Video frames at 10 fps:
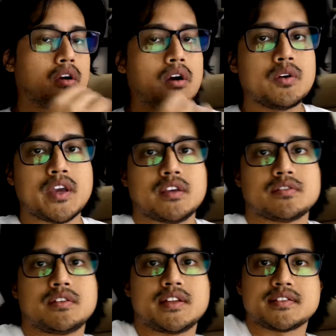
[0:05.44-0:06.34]
Okay,
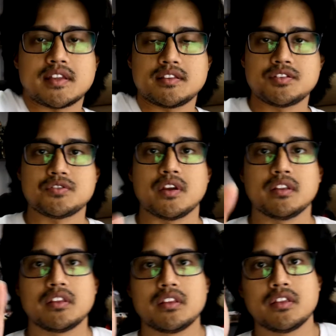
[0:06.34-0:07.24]
so let's get this straight.
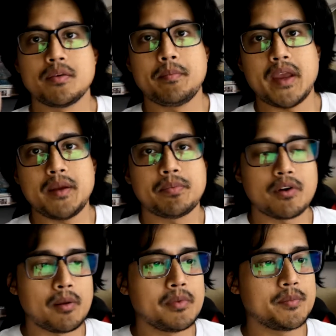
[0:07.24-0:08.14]
The main
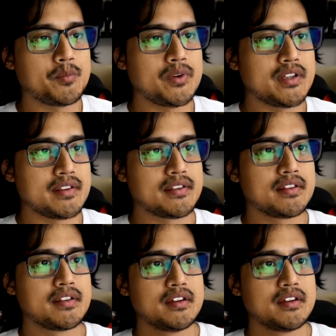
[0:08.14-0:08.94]
problem with